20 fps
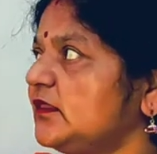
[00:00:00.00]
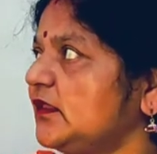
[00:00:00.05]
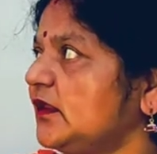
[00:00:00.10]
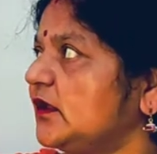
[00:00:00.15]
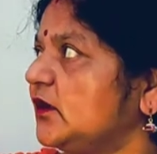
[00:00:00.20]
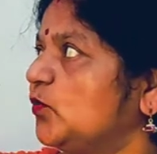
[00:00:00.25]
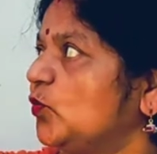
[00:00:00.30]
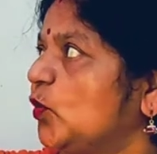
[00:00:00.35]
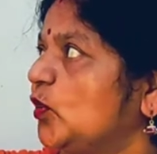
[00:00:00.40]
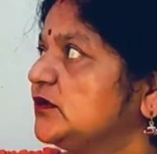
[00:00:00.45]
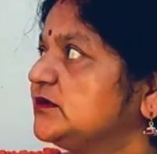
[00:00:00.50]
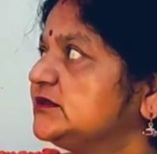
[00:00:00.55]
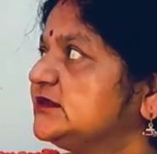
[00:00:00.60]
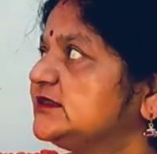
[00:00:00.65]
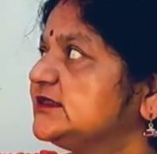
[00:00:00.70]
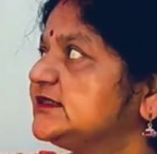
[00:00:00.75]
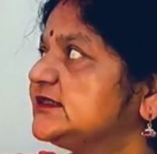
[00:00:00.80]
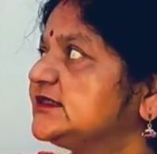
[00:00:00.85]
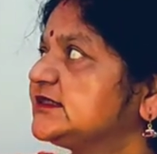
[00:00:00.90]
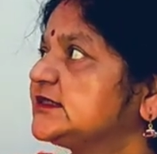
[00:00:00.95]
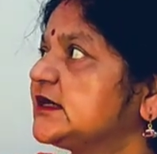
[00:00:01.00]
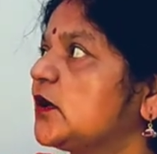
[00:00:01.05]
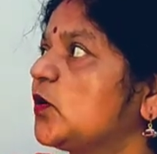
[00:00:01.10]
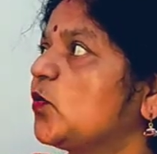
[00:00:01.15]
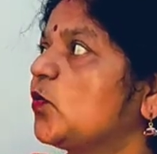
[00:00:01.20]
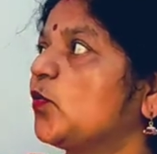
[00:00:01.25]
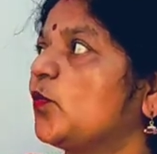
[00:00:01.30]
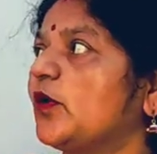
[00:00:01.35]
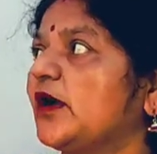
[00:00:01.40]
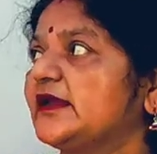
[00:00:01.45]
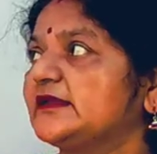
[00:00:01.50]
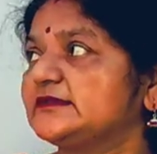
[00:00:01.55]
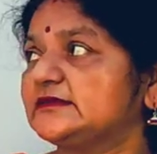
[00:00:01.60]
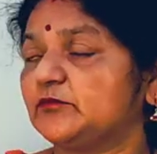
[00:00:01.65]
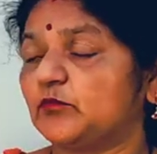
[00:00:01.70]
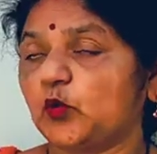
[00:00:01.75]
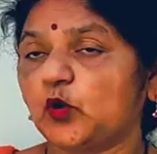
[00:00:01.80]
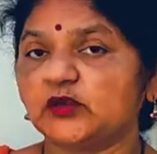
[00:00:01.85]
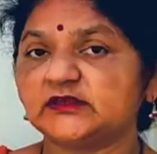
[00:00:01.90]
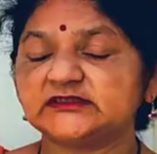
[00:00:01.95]
He wonders
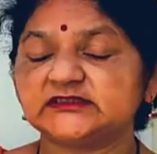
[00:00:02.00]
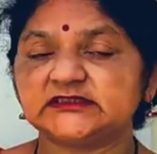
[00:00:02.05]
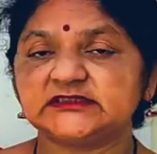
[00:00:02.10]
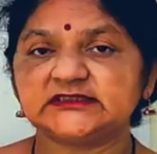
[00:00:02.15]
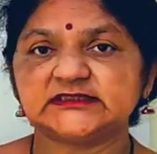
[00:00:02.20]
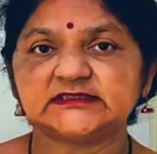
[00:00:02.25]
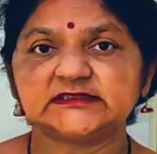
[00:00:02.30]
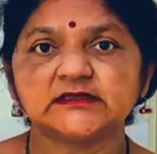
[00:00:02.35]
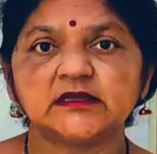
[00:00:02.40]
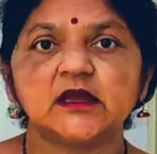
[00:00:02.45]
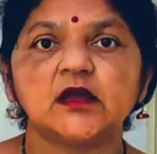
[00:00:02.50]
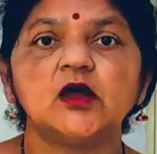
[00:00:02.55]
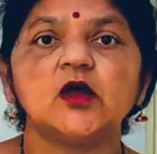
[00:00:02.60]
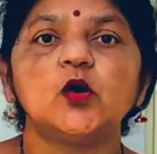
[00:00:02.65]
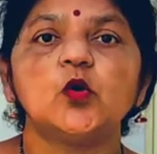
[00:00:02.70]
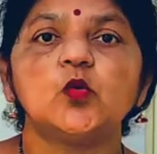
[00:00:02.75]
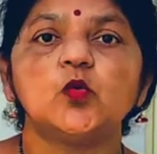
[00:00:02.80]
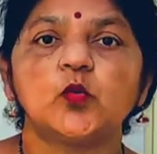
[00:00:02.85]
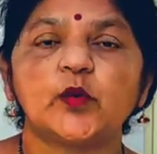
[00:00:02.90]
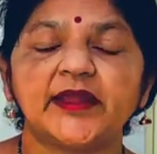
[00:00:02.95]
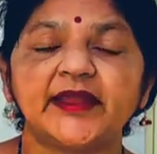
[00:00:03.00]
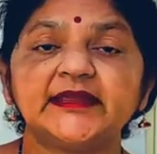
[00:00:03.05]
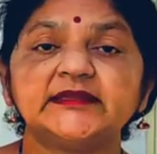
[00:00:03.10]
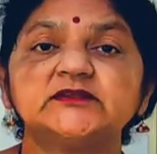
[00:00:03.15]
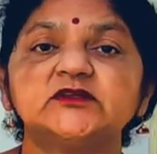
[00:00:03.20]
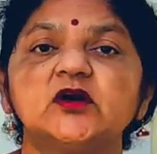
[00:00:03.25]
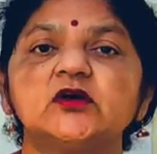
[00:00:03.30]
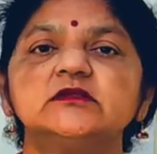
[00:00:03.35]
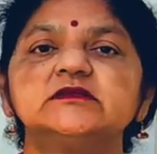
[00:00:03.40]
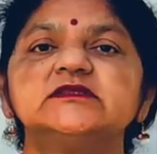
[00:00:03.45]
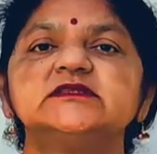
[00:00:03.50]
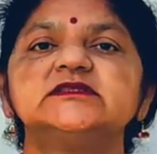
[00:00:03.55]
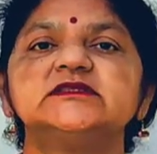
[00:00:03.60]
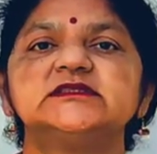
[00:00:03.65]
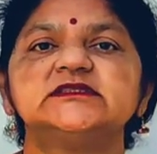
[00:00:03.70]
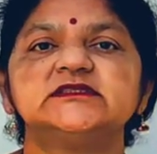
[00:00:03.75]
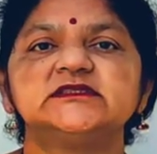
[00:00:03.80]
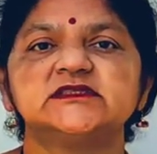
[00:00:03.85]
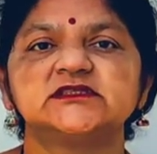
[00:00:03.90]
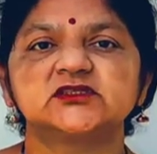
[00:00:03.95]
and questions where all
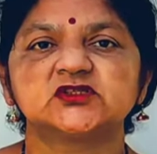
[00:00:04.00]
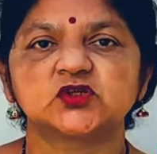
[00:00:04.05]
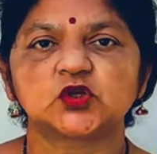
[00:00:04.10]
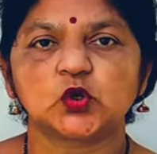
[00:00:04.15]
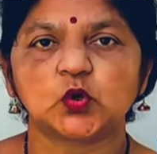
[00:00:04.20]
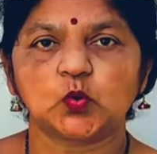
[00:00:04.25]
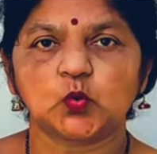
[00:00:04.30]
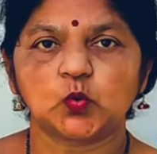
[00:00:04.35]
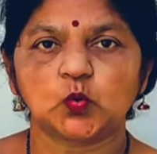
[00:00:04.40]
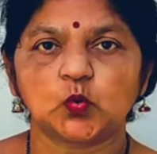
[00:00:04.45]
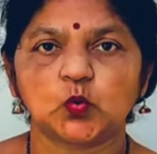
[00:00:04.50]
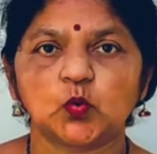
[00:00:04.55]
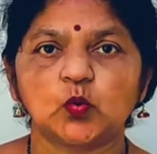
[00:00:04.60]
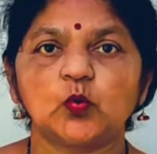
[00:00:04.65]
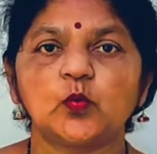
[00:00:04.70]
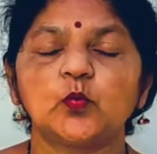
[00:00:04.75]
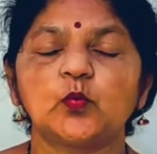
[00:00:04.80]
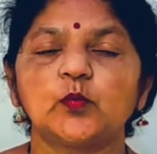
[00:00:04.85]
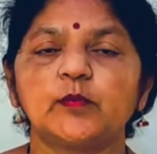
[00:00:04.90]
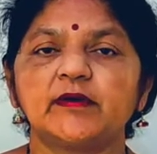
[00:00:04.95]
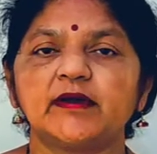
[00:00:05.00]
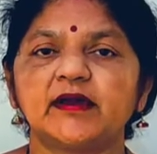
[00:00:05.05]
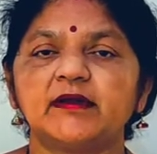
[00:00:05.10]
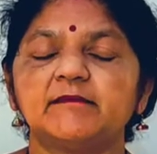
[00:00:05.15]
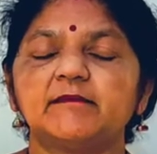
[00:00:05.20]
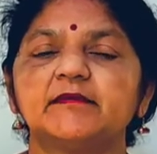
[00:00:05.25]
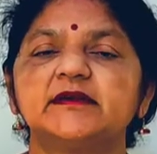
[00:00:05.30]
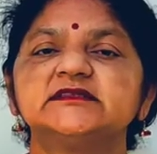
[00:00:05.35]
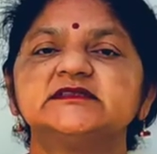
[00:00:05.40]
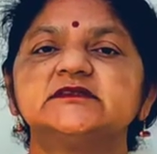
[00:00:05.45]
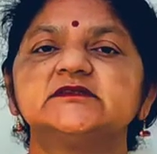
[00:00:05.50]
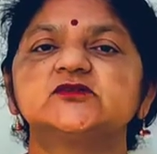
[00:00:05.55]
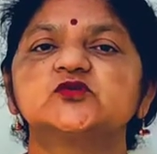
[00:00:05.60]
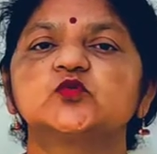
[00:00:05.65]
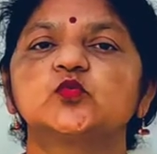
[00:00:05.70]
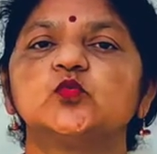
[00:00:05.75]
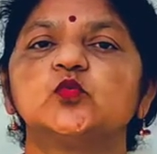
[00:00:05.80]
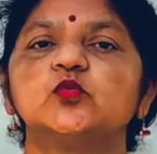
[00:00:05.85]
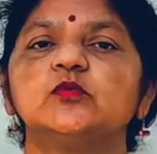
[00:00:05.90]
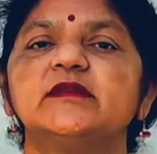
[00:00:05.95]
the teachers go after
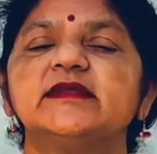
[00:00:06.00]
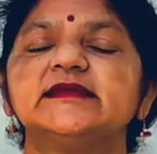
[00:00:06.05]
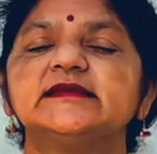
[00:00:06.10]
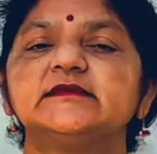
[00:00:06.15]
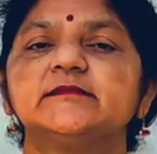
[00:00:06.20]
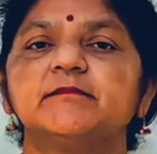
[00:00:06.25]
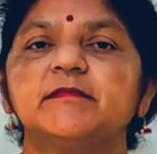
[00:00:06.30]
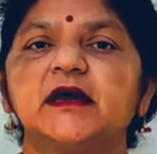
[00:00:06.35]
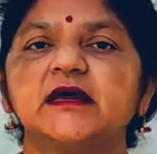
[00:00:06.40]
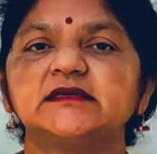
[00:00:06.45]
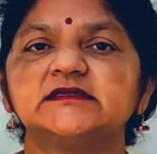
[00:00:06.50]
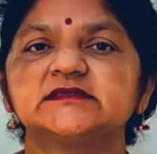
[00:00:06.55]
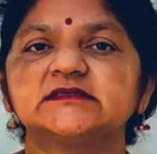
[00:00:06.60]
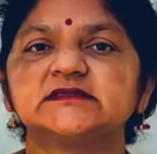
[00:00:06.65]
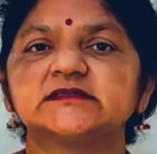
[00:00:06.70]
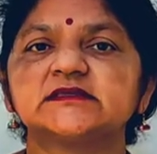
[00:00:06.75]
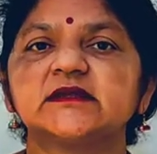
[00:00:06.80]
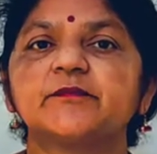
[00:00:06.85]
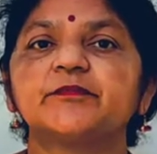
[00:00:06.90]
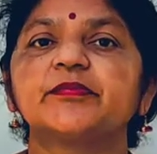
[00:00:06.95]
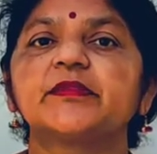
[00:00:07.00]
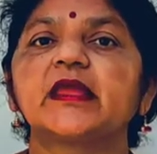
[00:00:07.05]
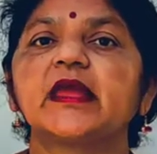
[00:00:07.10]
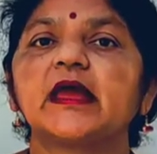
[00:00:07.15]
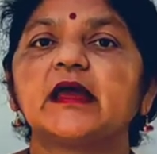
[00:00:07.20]
the school hours.